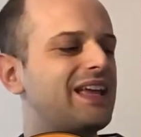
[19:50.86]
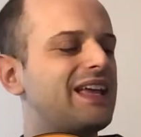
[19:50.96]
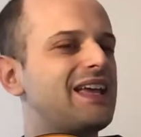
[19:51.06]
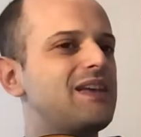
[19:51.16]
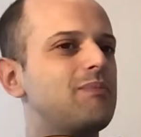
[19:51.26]

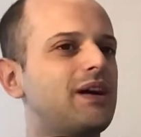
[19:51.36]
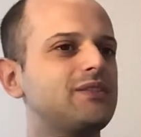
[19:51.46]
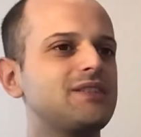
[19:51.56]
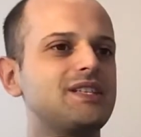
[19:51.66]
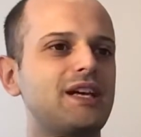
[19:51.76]
E
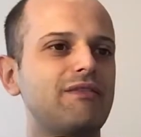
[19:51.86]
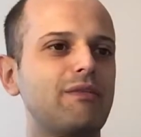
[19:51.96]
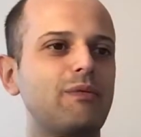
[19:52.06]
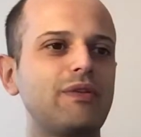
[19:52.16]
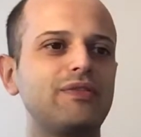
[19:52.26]
minor
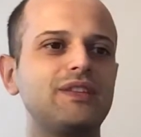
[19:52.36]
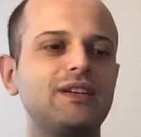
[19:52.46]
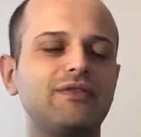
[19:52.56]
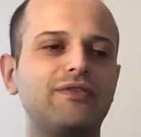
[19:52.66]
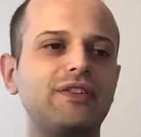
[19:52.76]
7 with
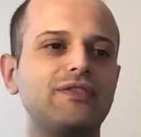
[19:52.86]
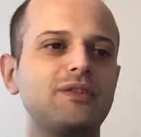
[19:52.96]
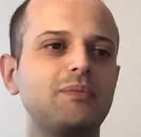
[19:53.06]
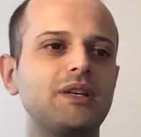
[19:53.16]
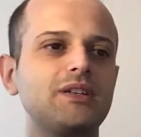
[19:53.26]
the fifth
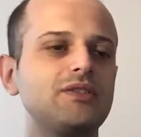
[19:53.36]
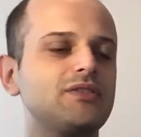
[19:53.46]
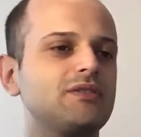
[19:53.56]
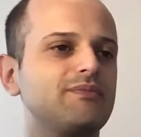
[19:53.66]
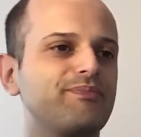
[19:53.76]
diminished,